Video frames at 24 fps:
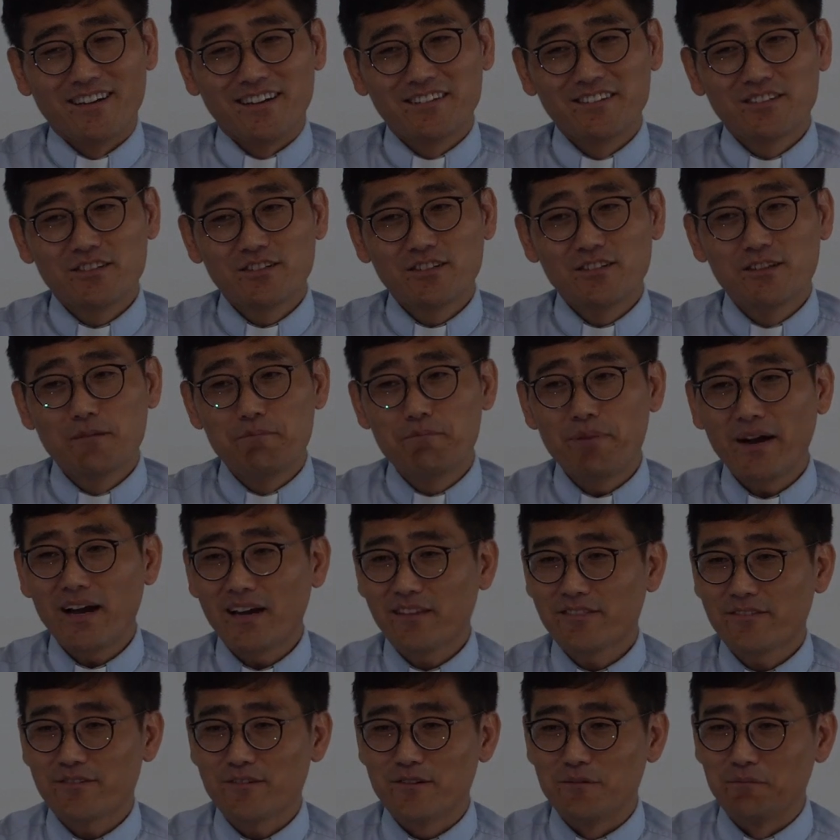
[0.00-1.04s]
And to the
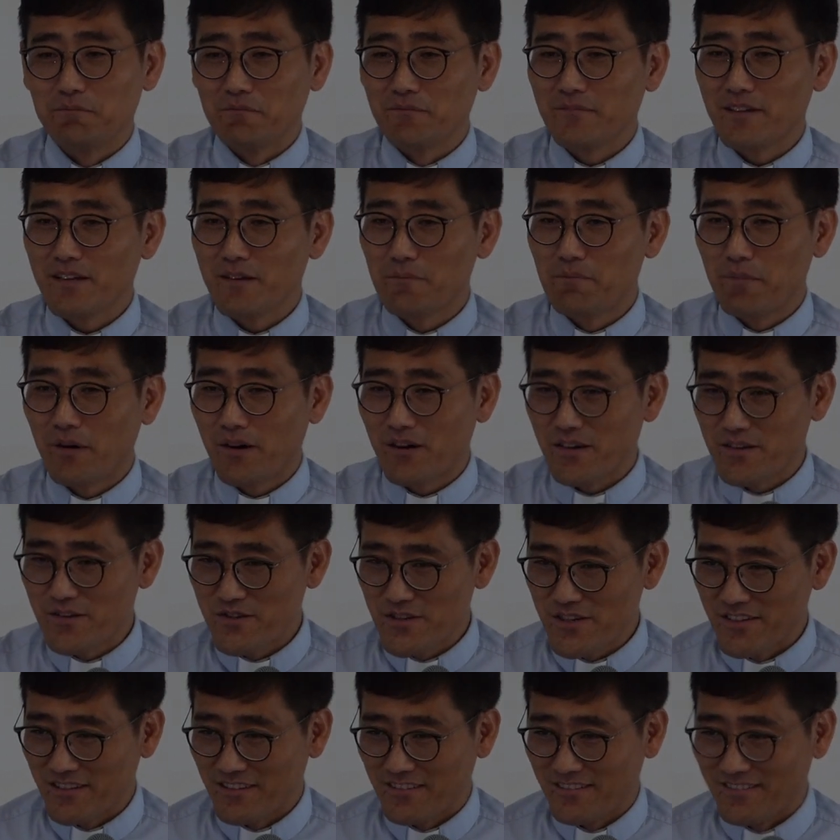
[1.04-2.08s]
bathroom, they
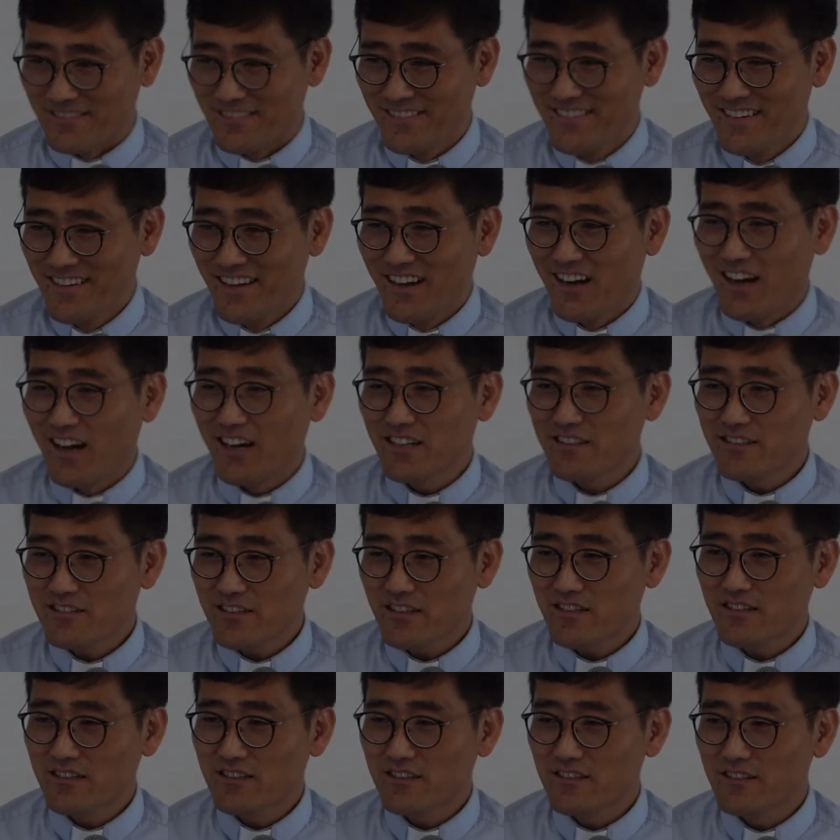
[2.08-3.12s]
barge in. I
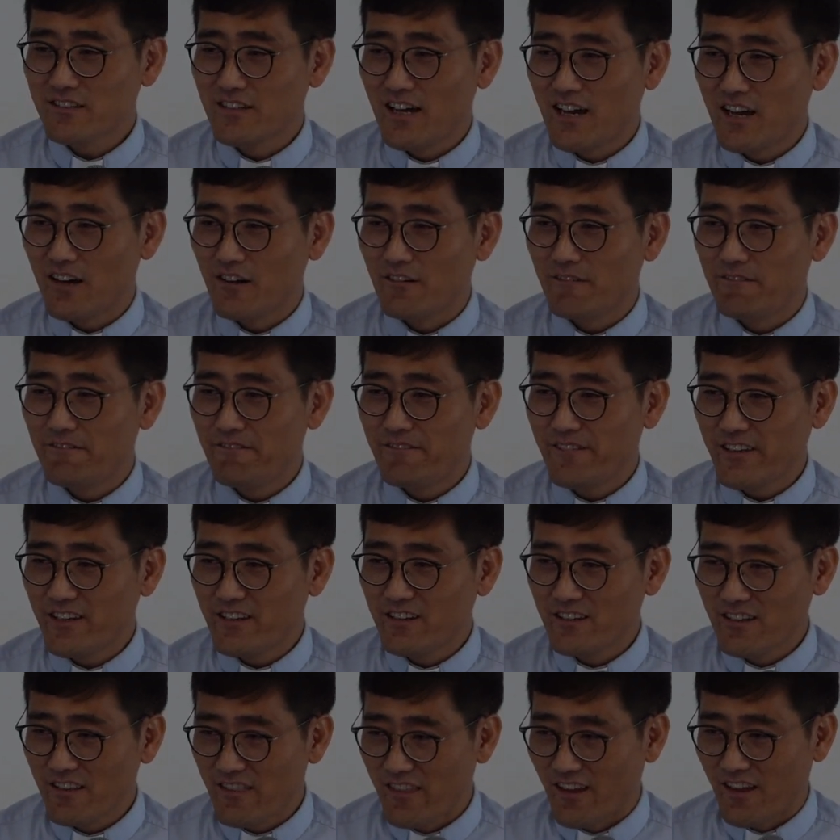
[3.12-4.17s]
started to now
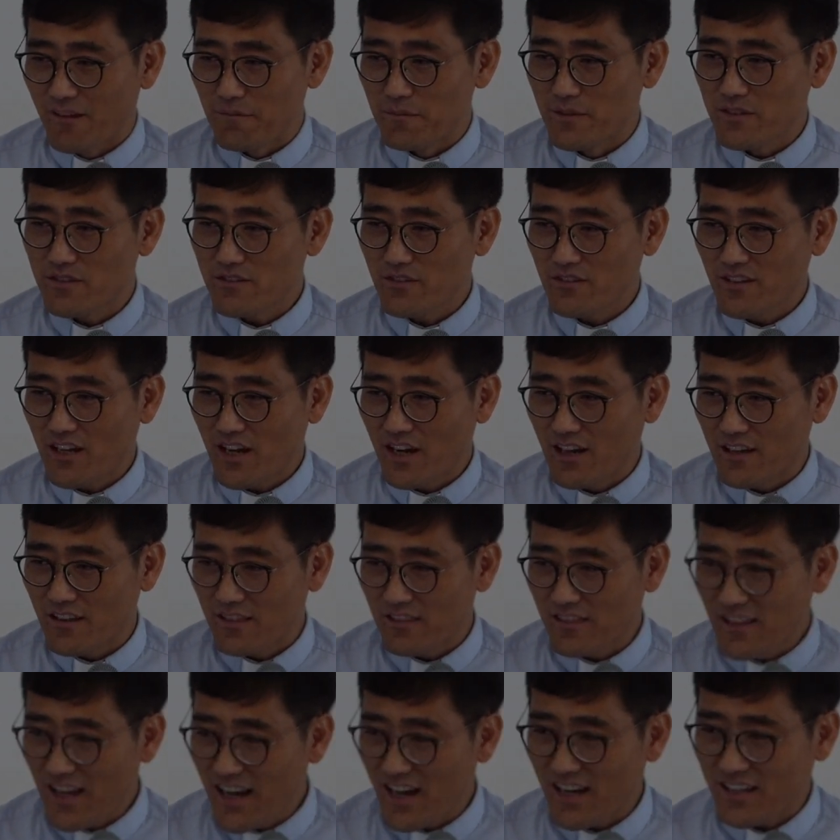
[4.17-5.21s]
fear them, and so now
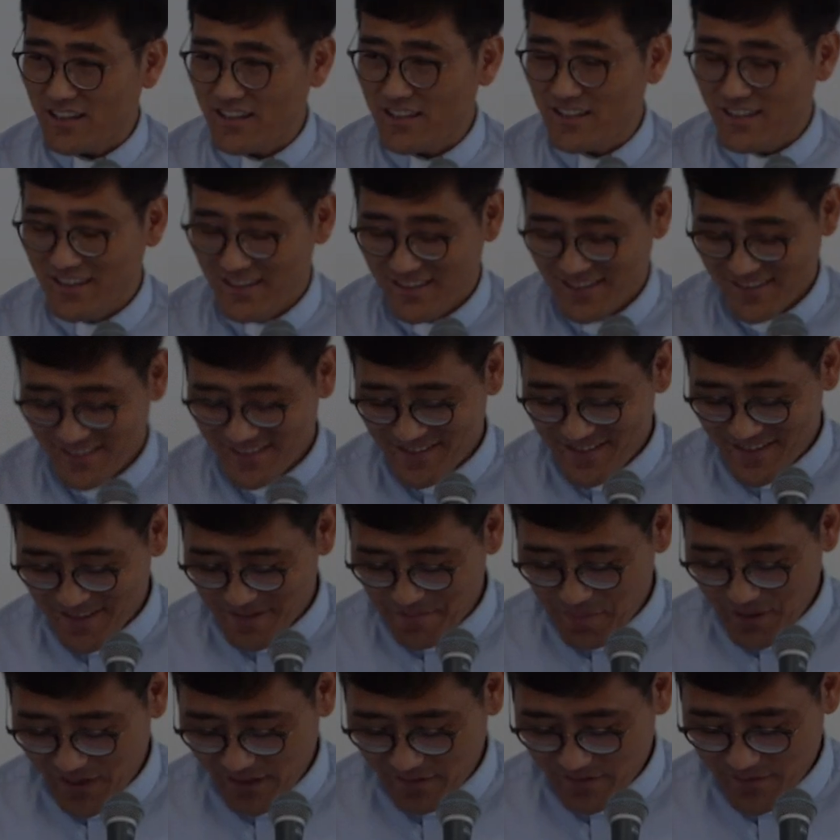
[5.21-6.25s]
I lock
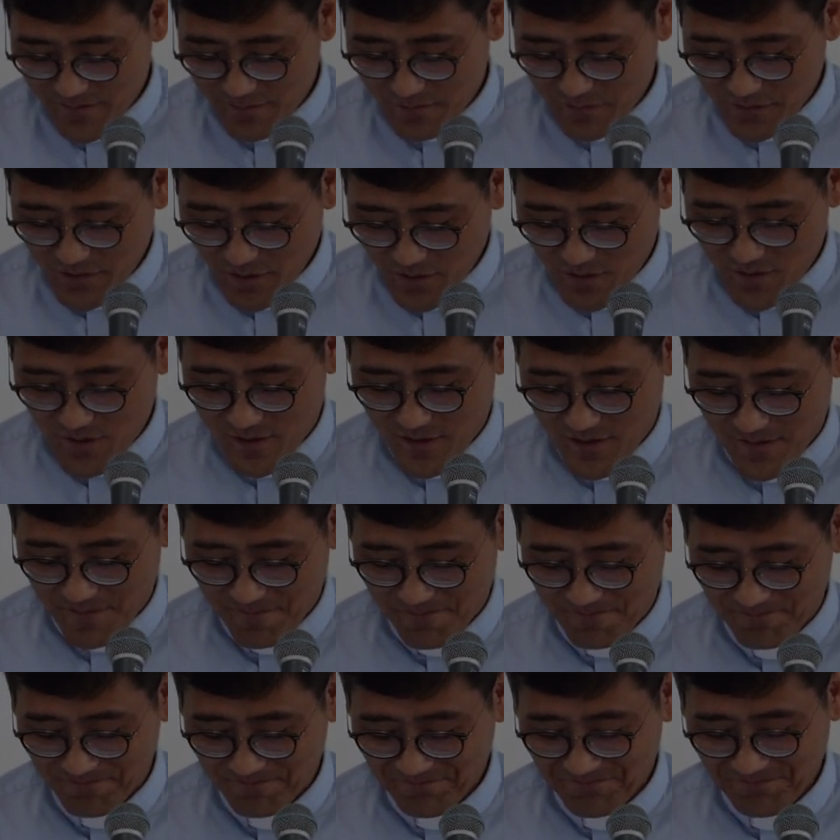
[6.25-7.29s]
the bathroom door.